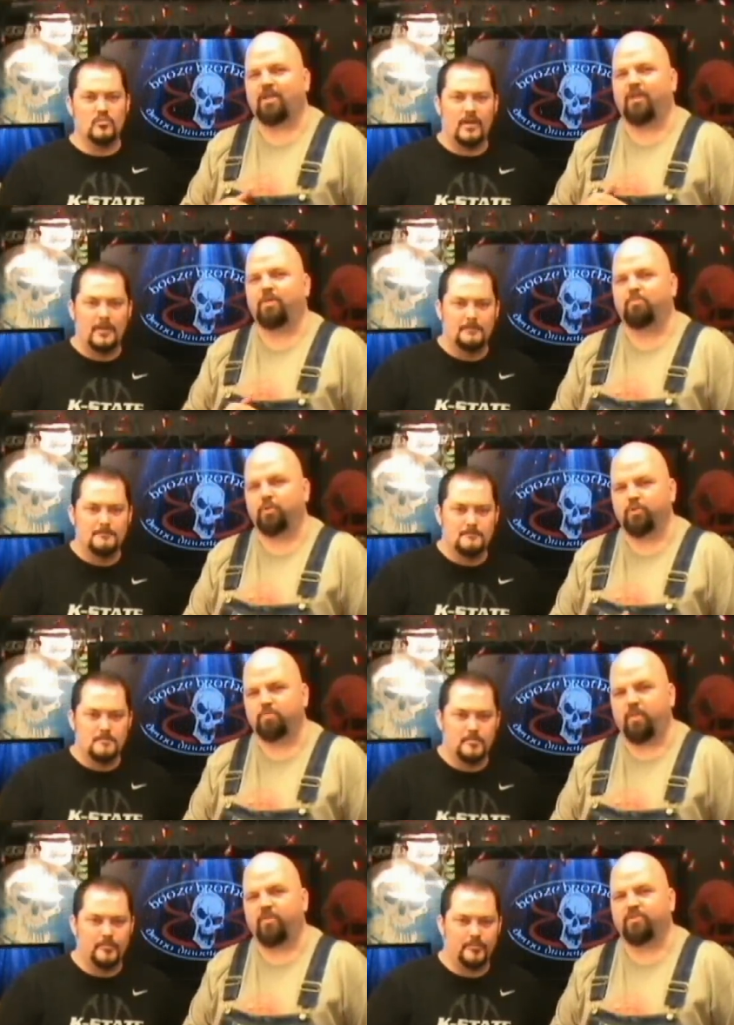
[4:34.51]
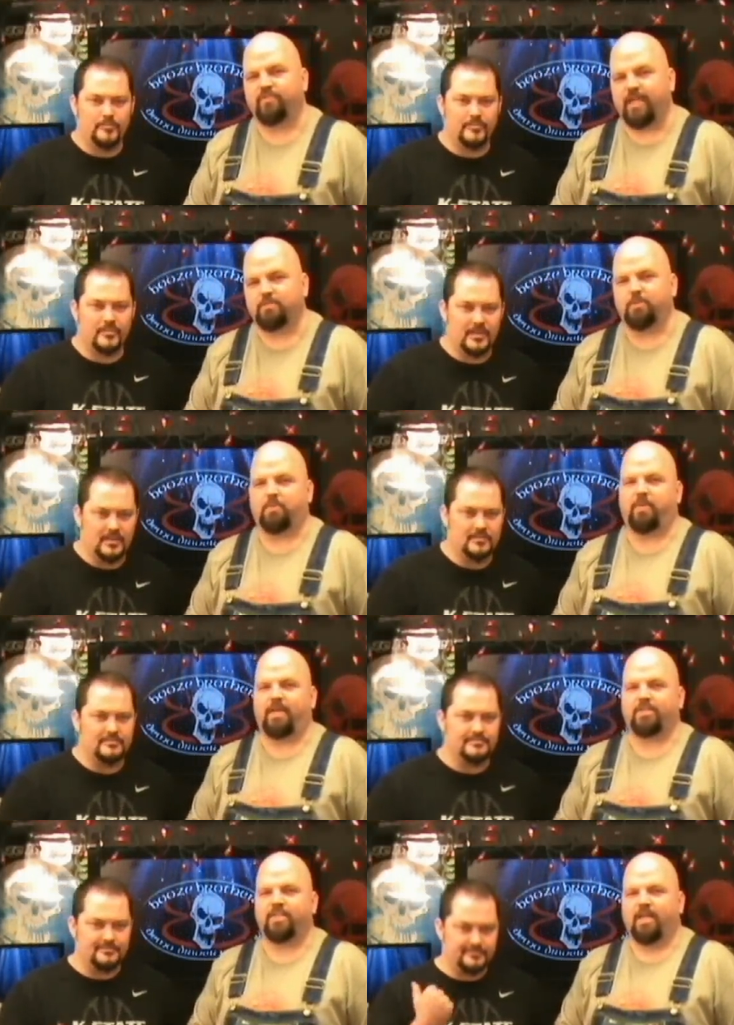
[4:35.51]
Speaker 1: on the Booze Brothers Facebook
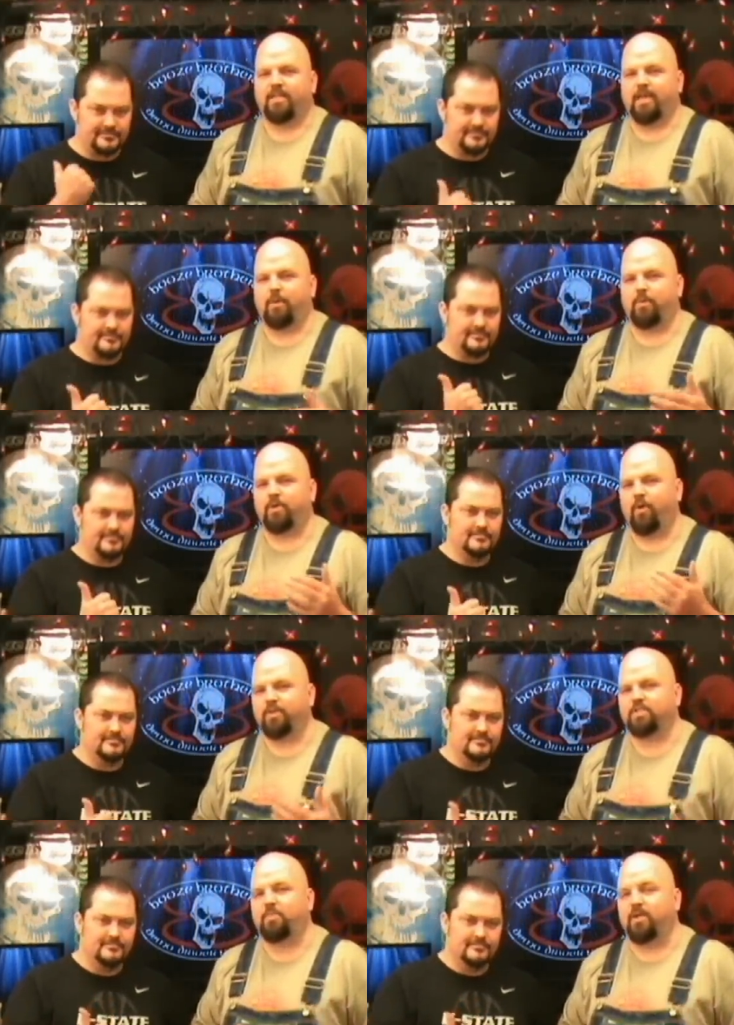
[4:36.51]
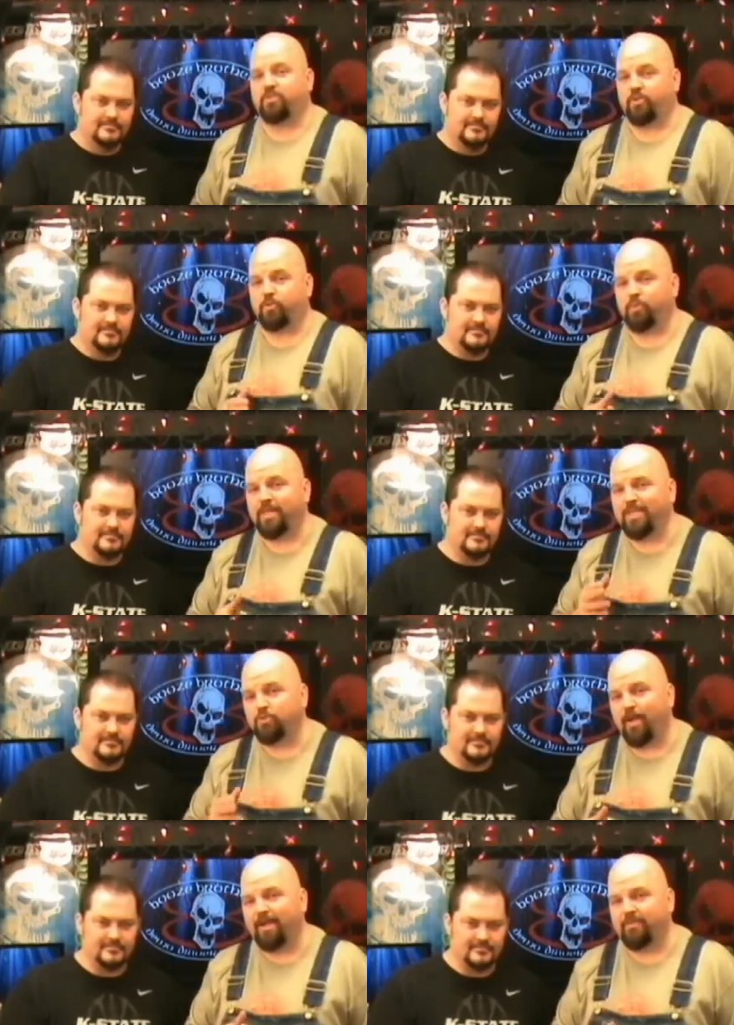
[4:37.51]
page that we were going to sponsor 3
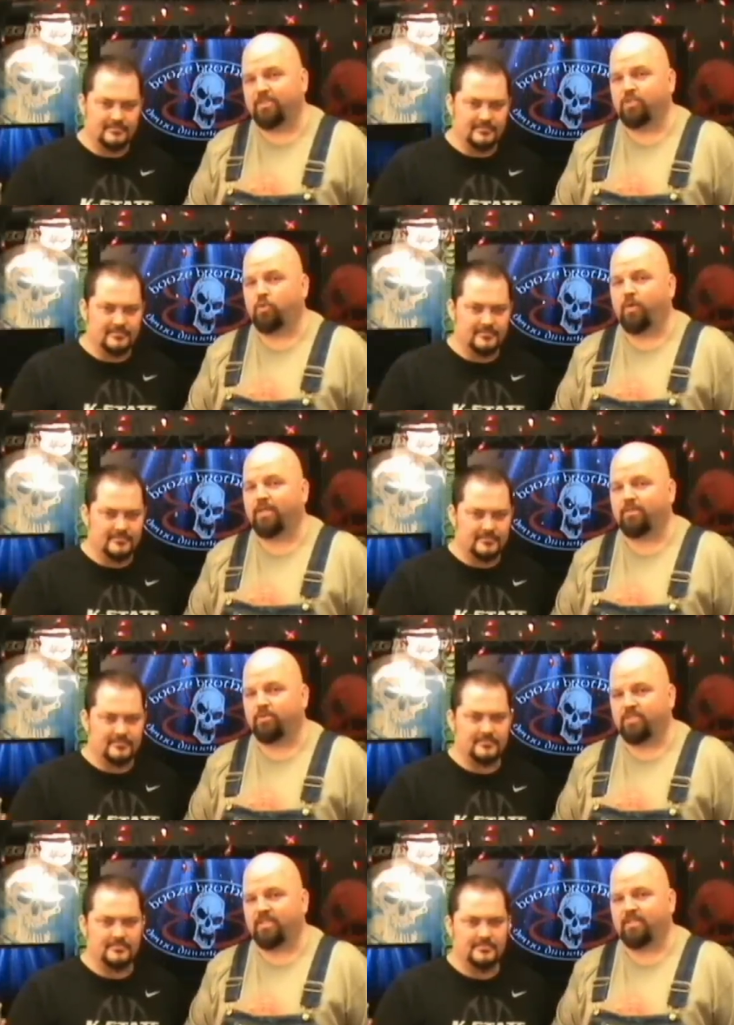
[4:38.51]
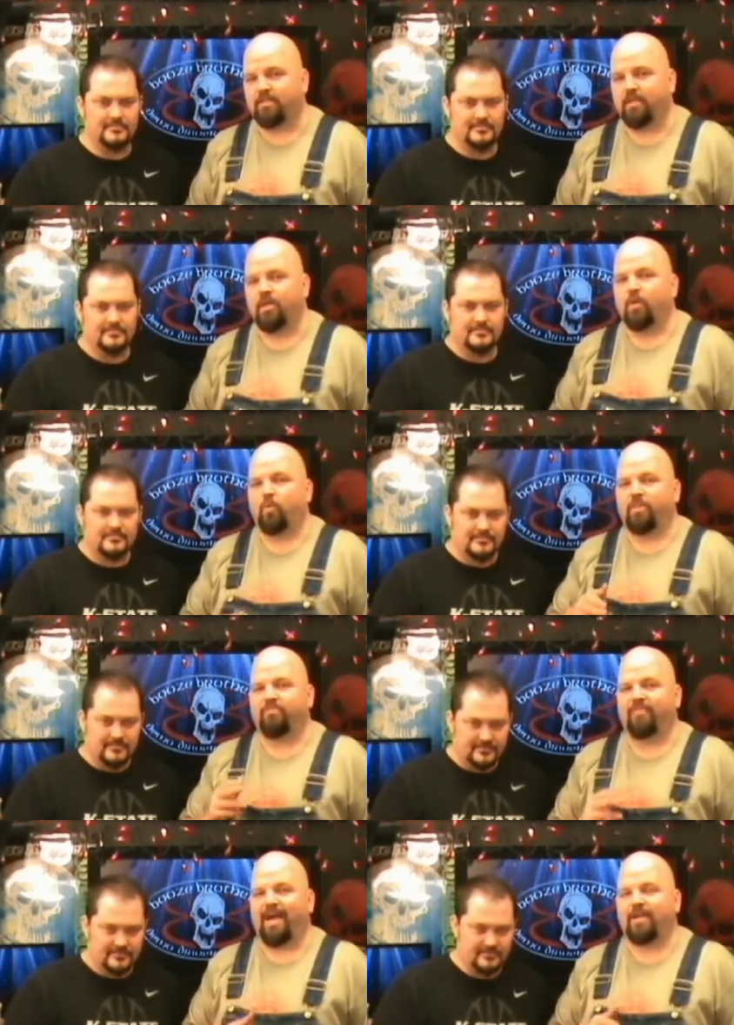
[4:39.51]
drivers in 2013
Speaker 2: with
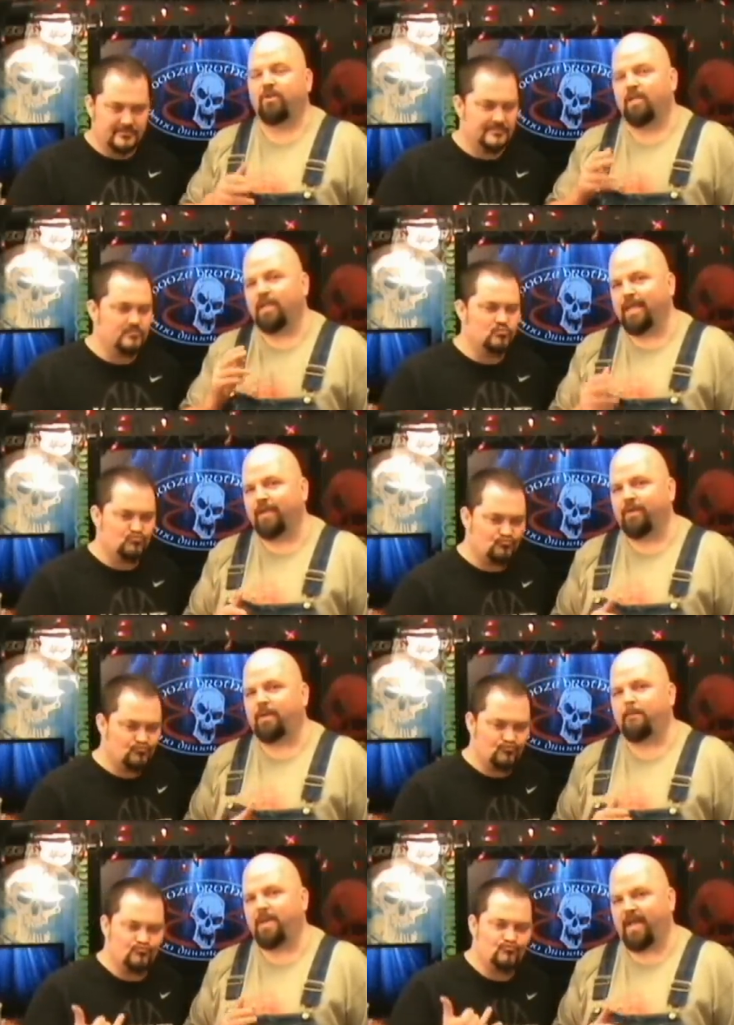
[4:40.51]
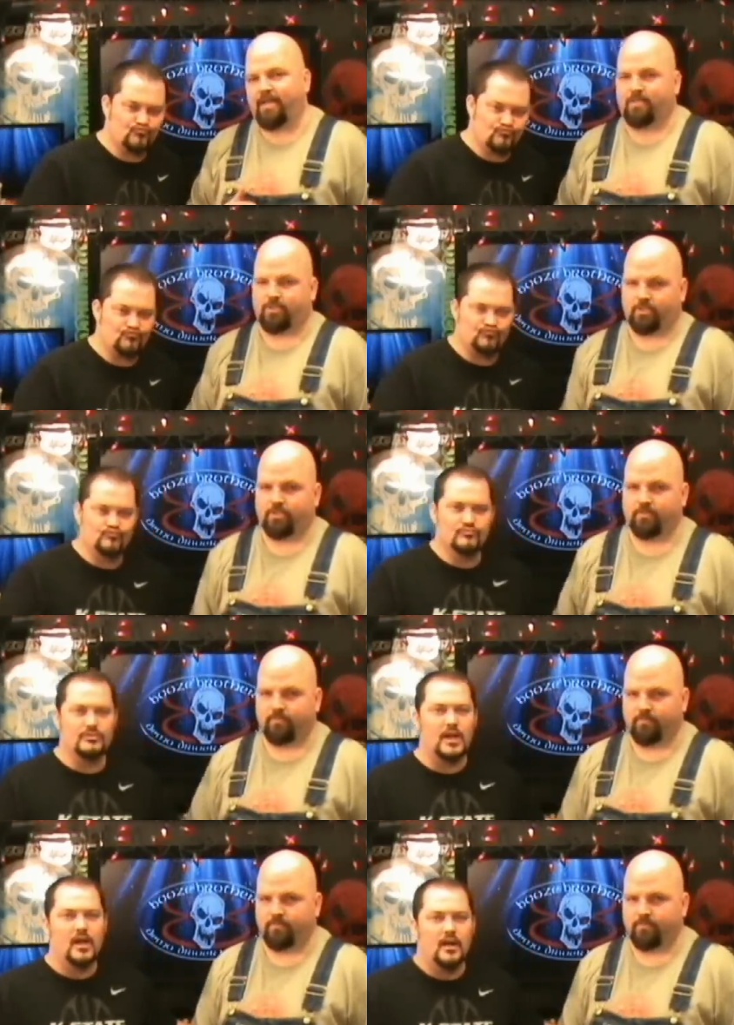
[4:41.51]
vinyl lettering package.
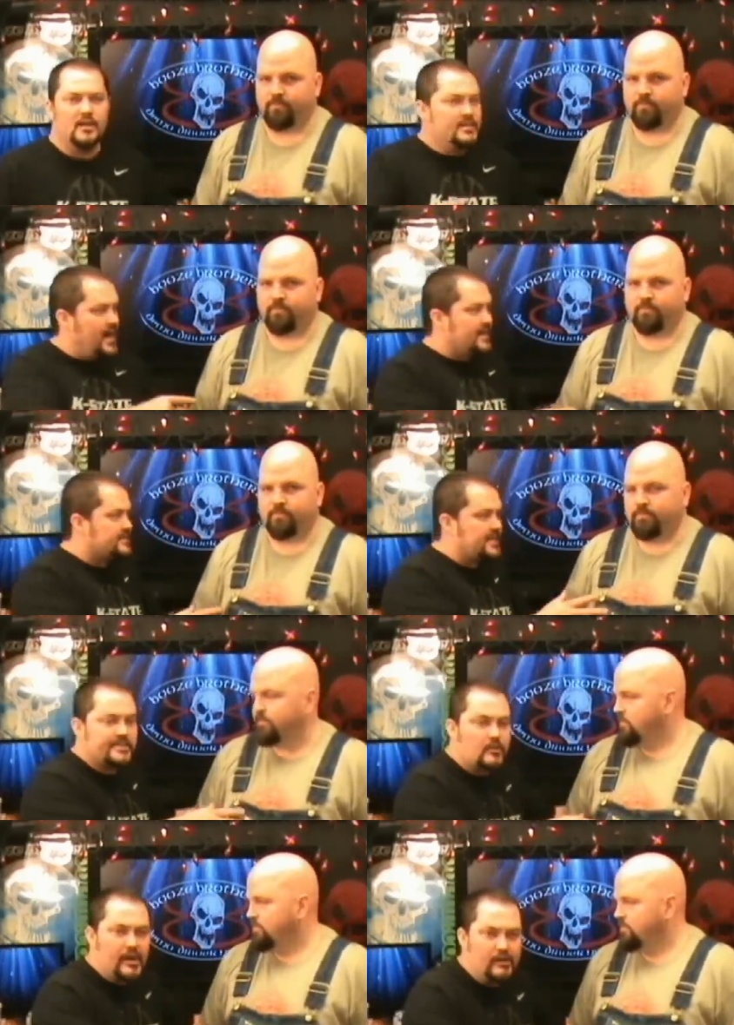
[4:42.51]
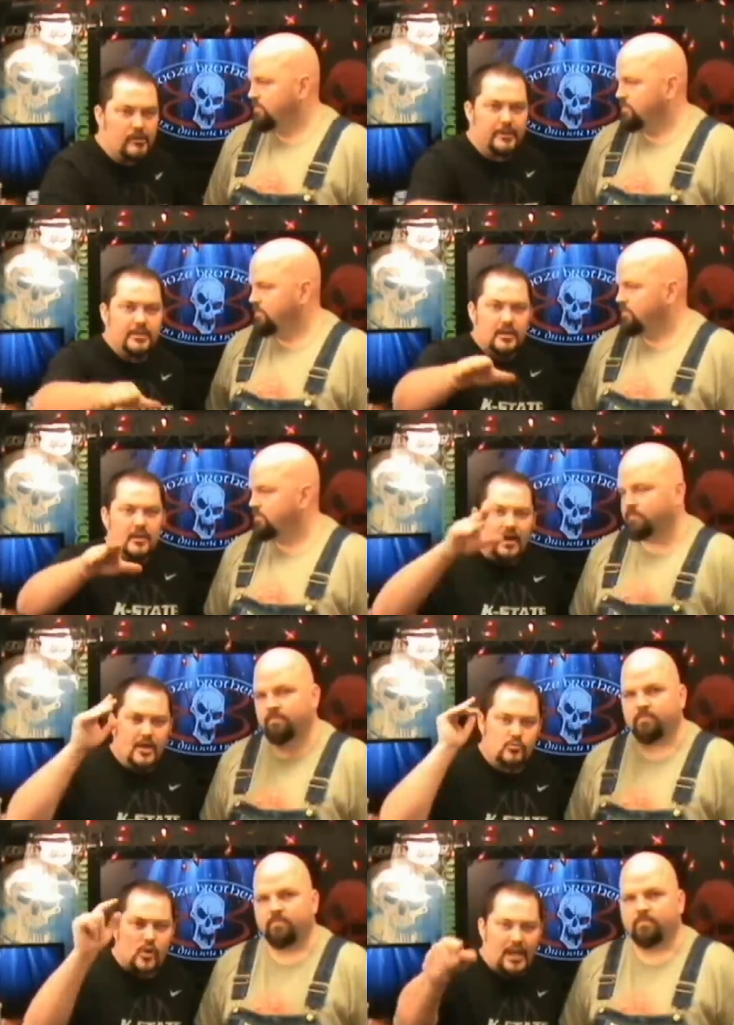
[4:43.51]
Yes, that's right, Herbie.
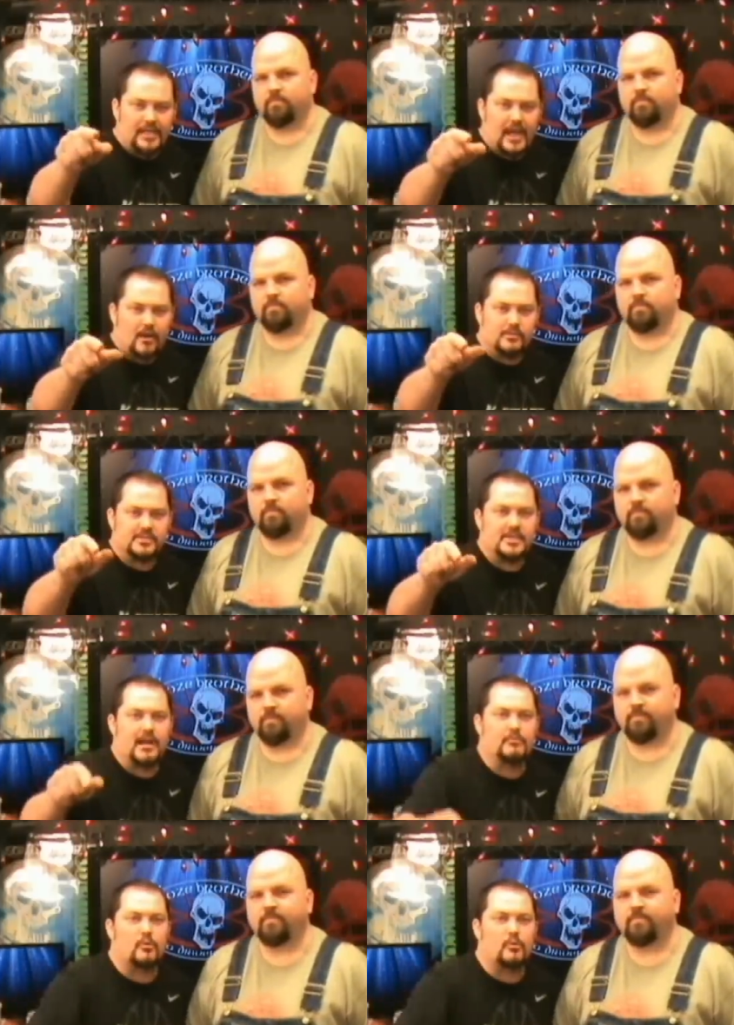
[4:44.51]
And right now, it's time to